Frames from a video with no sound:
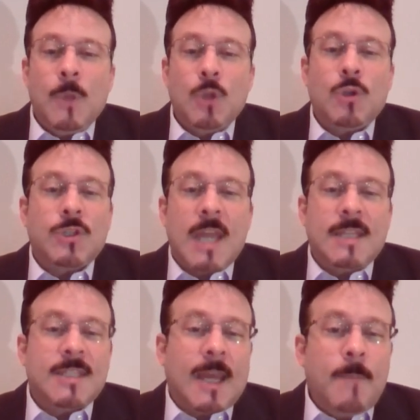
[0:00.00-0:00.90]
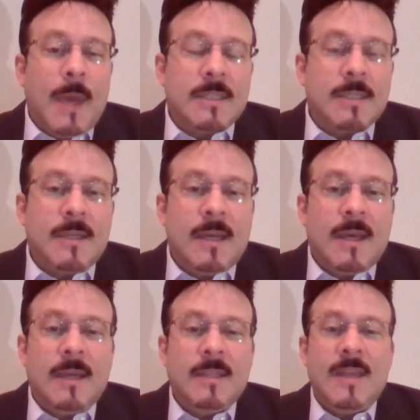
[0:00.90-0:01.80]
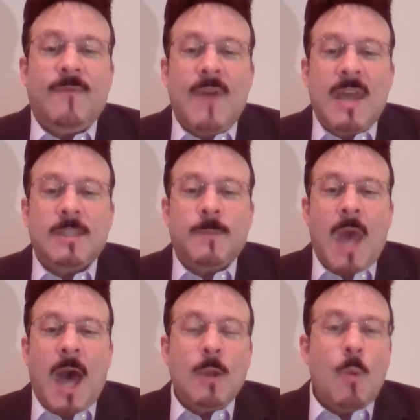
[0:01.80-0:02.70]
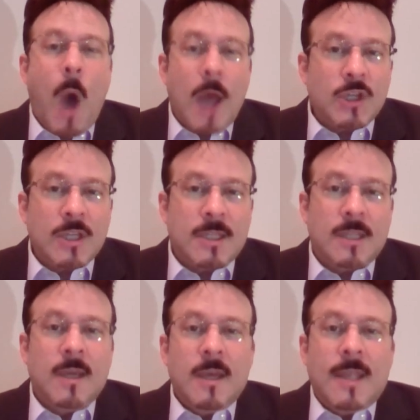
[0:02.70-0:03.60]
Utah State's second-best defense behind Washington